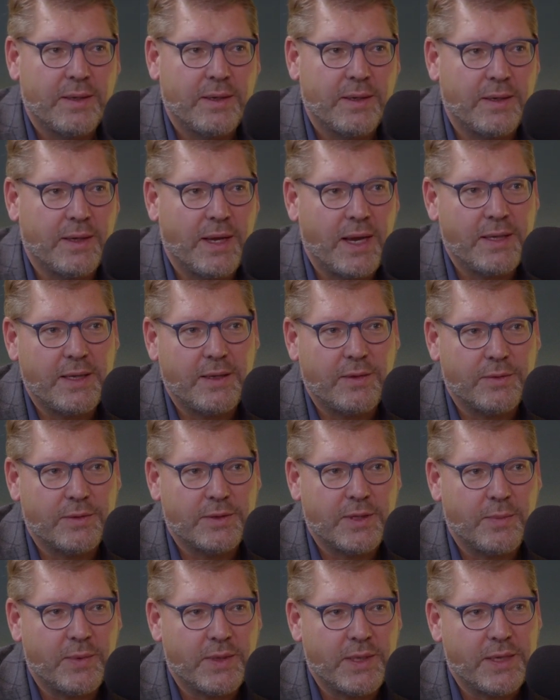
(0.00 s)
any
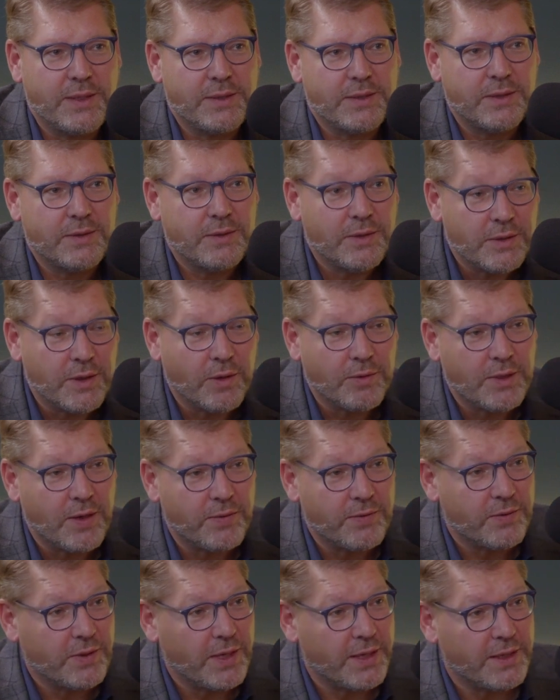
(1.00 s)
contamination, you don't
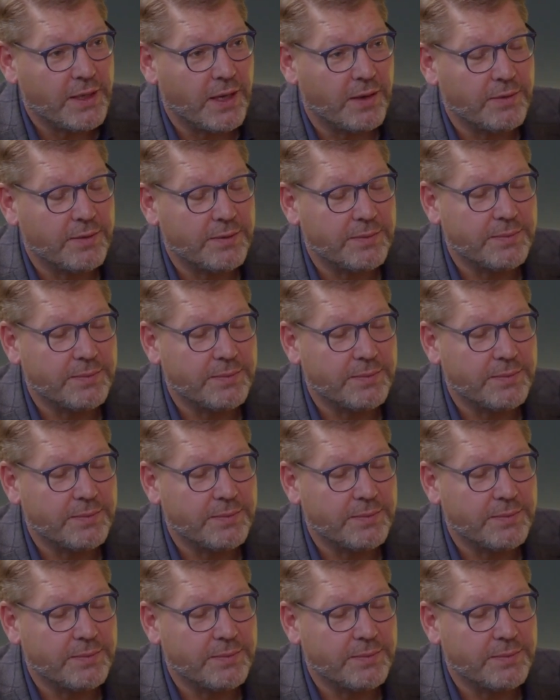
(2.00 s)
have to take it out.